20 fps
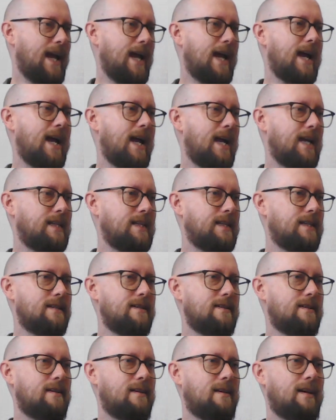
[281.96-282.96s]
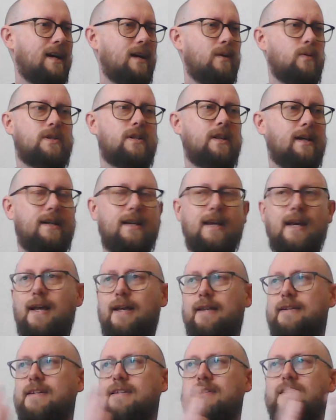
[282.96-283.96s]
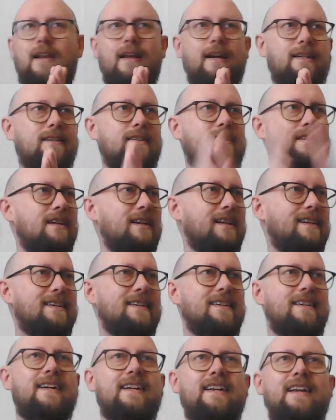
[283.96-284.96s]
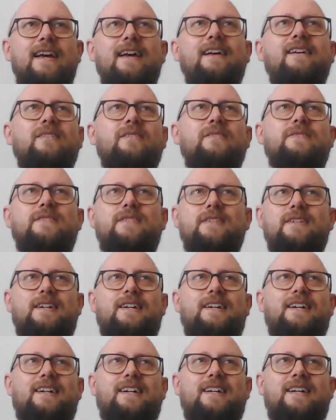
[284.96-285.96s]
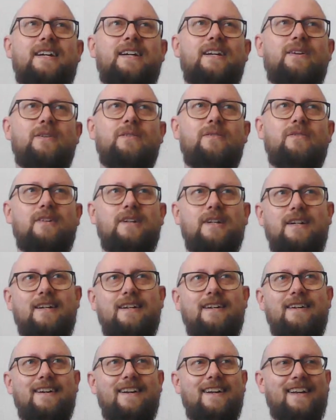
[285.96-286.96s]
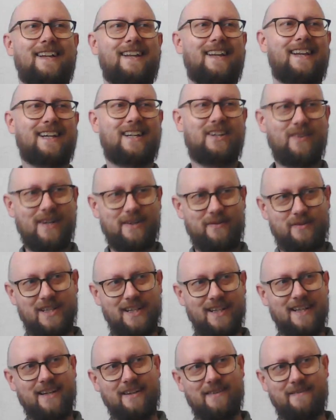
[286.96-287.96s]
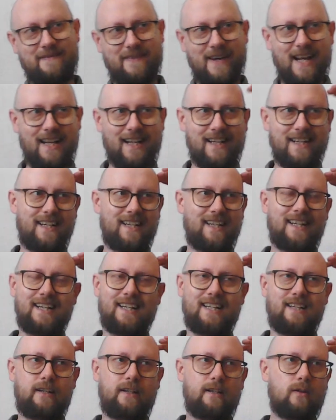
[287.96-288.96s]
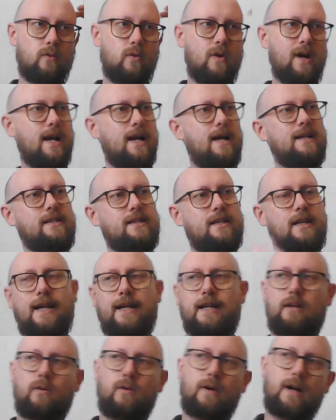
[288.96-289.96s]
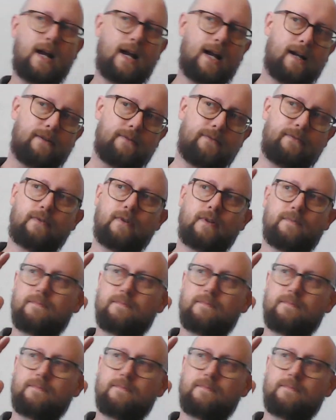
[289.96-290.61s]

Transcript: And I was like, yeah, these are like the Silicon Canals, you know, like you have Silicon Valley in the US, like you have